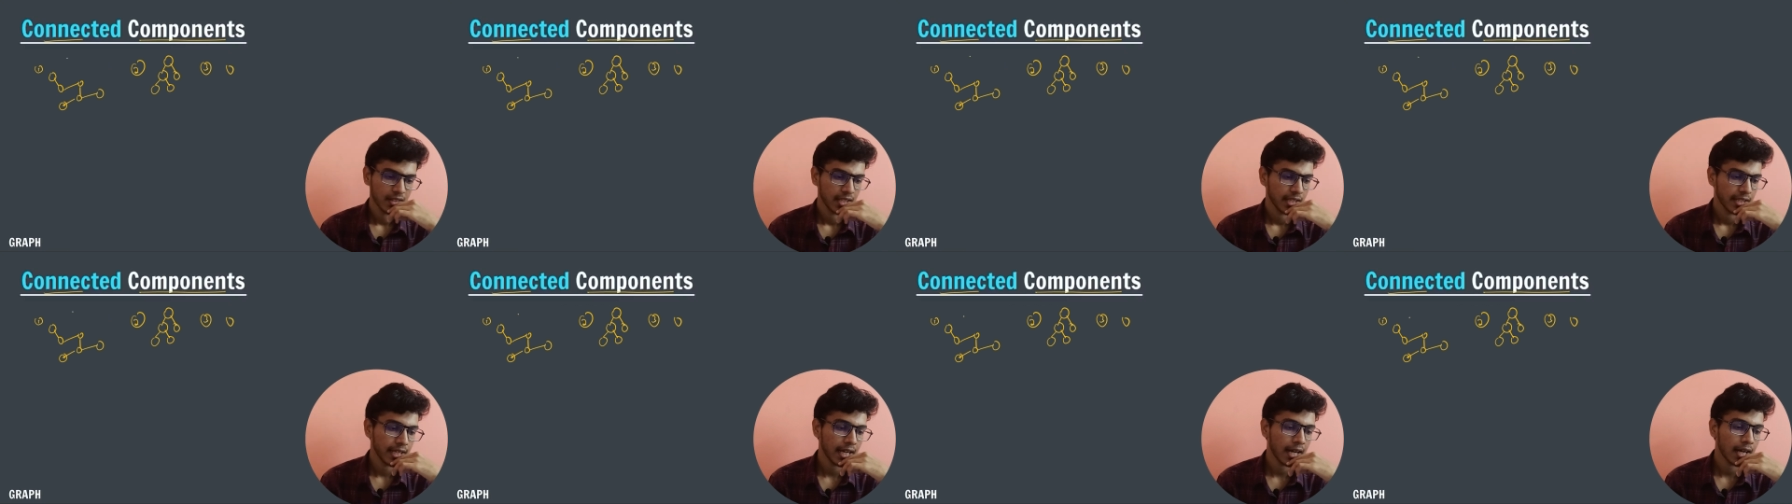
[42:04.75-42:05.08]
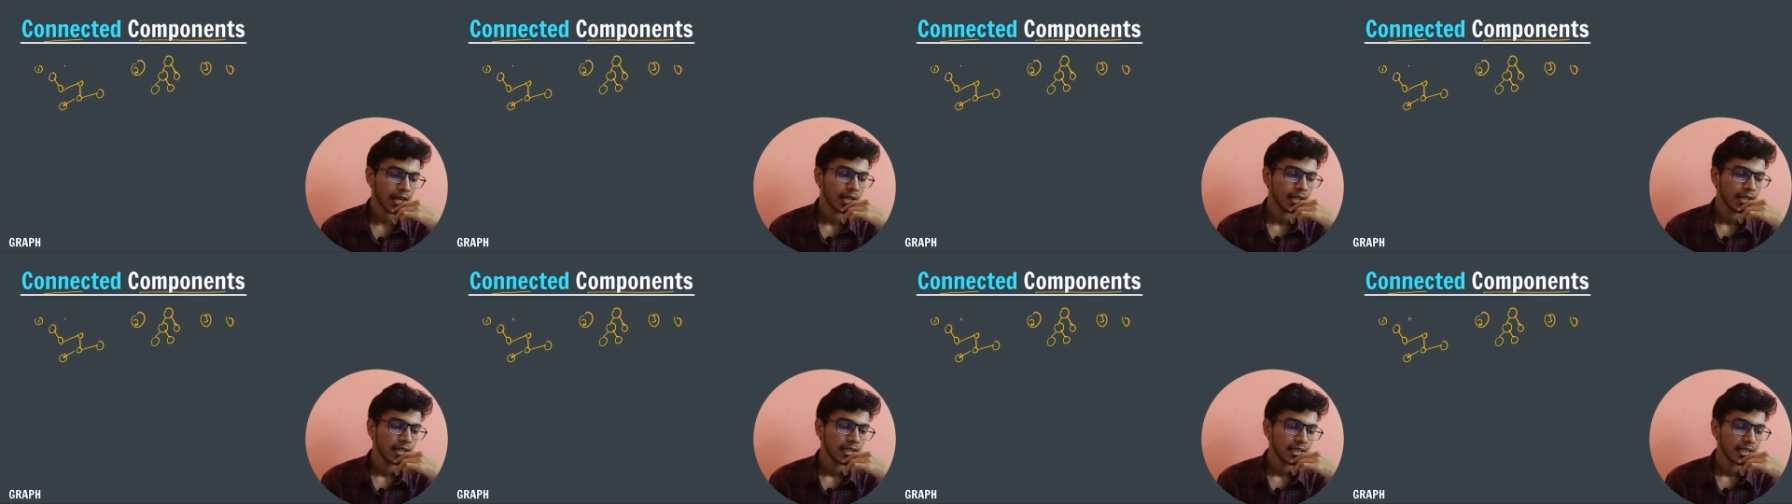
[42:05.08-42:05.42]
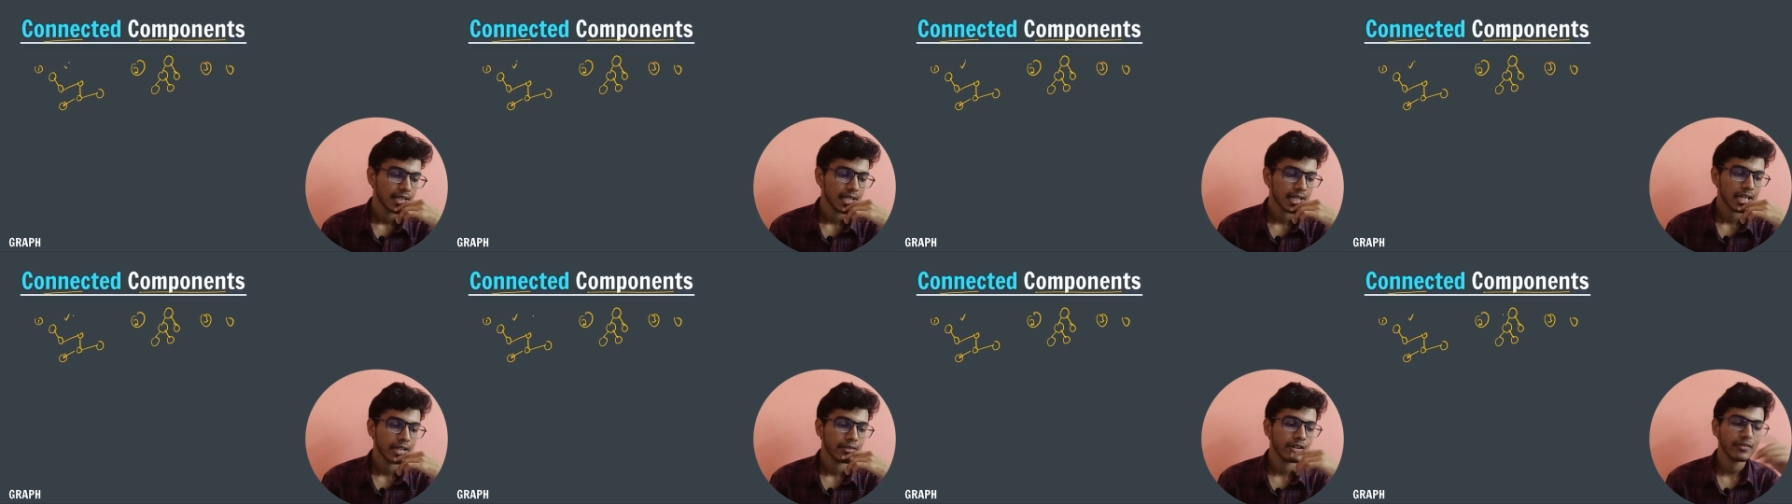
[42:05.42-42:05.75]
Yeah,
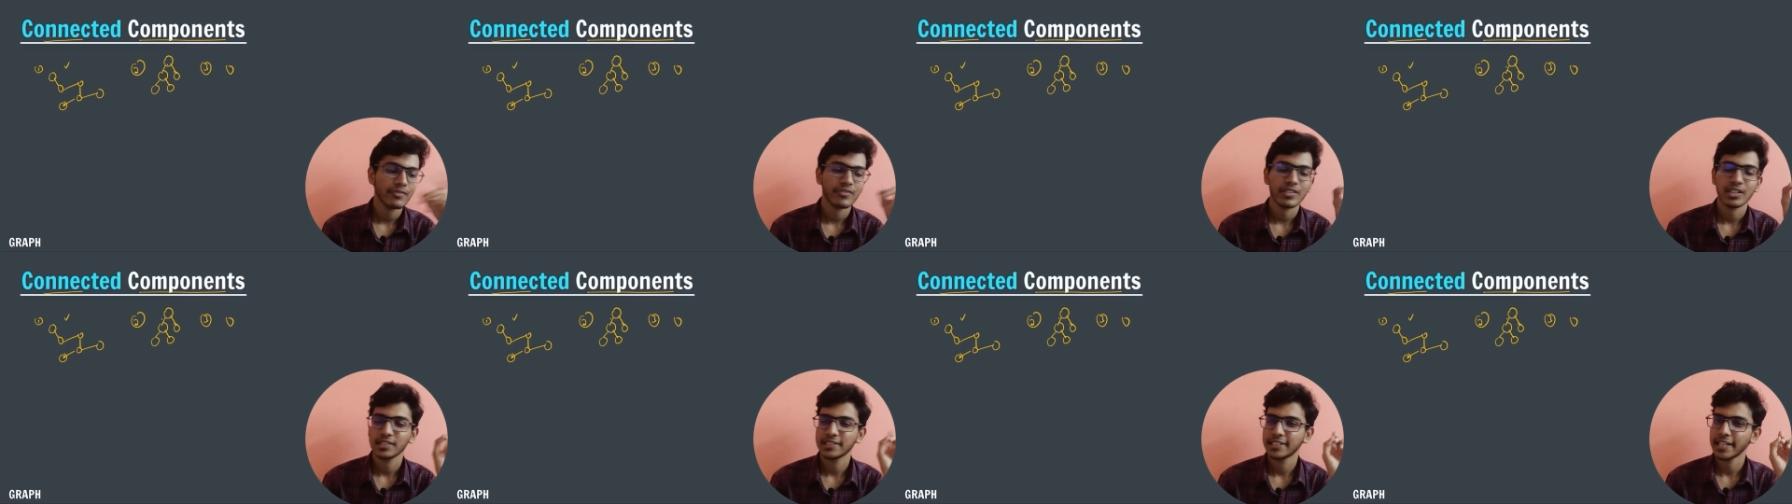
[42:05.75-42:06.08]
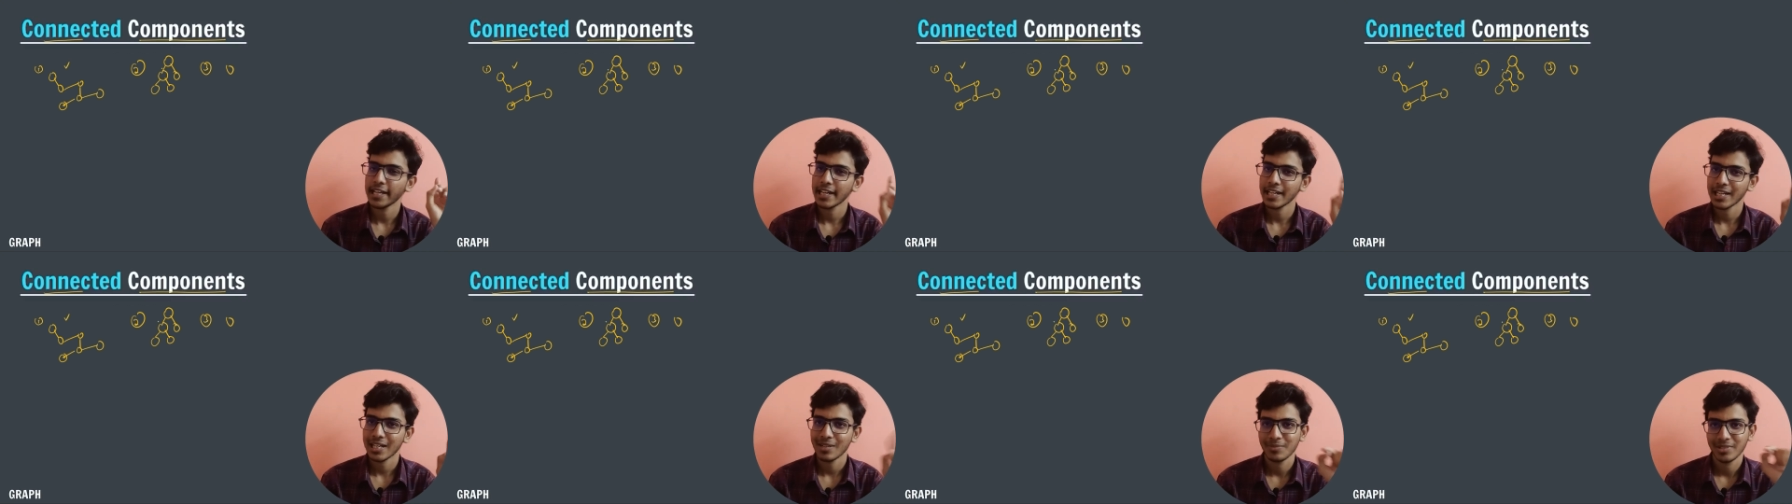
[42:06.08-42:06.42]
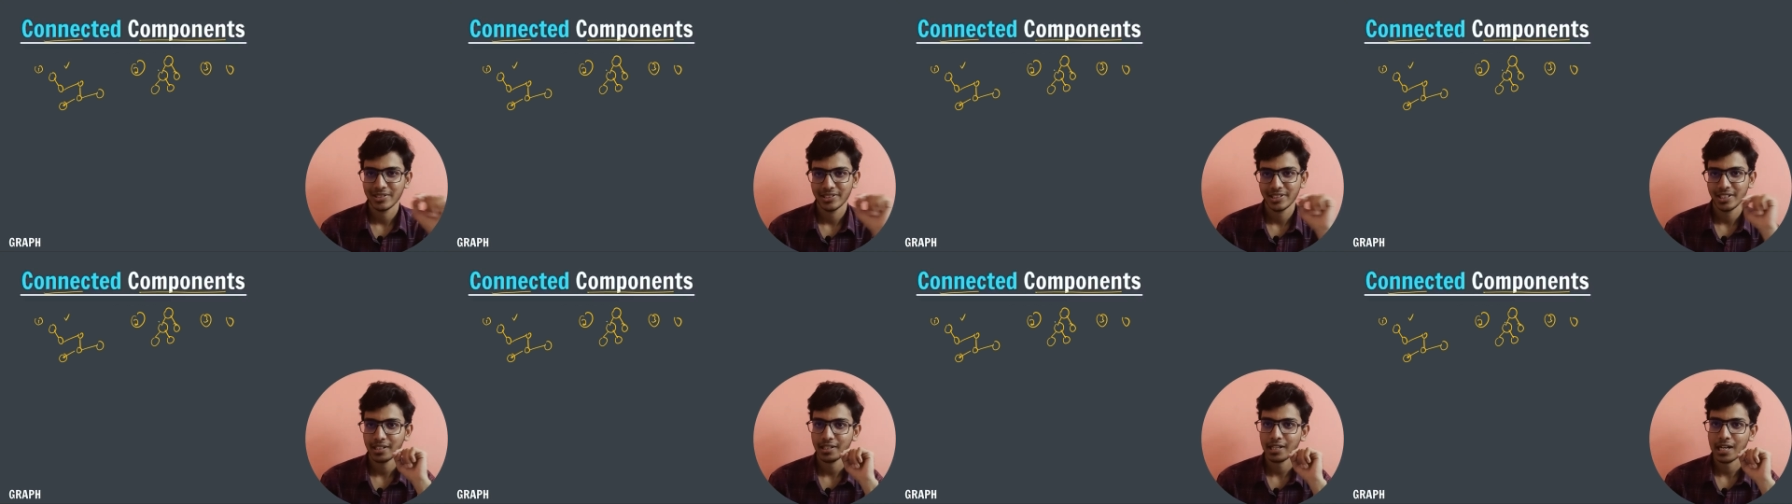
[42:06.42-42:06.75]
the given first diagram
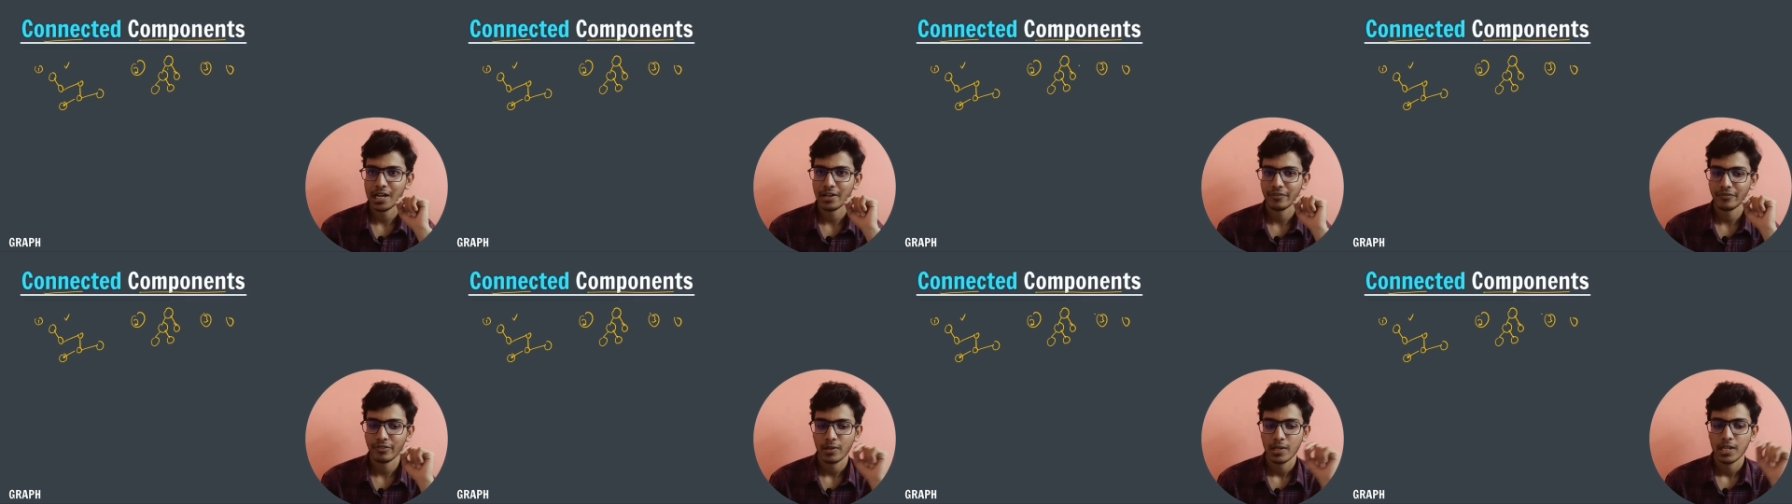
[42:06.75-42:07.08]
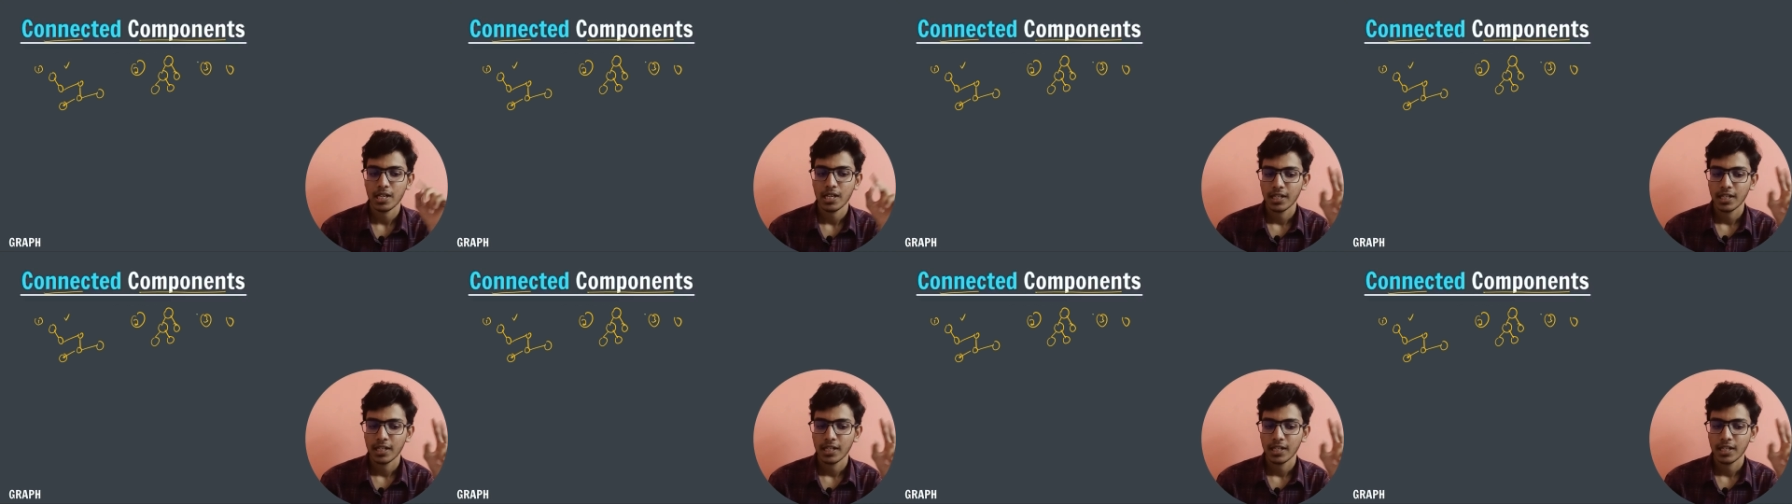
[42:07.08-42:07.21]
is a graph.